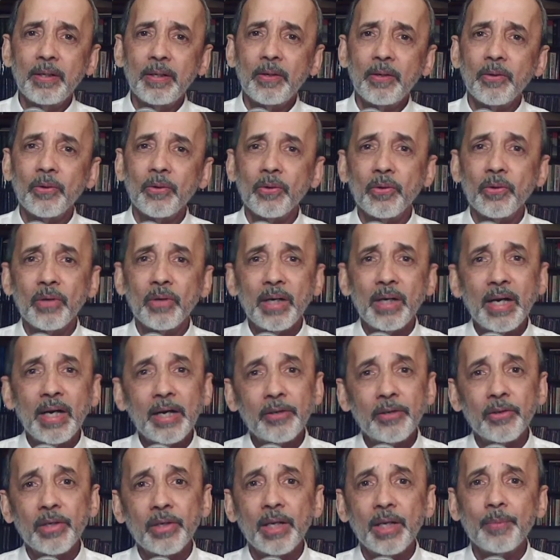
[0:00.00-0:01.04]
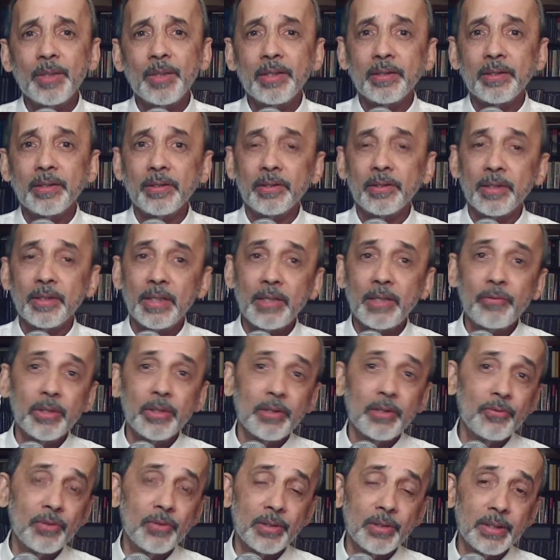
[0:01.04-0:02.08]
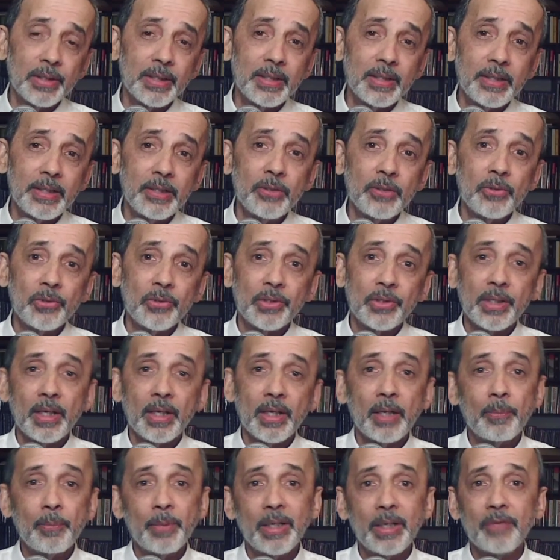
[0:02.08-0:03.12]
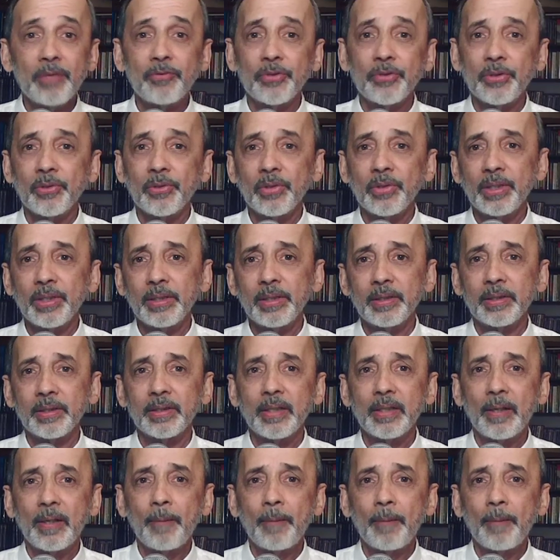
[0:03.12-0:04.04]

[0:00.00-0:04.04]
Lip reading: or agrochemicals, even if correctly used, are bad for your health,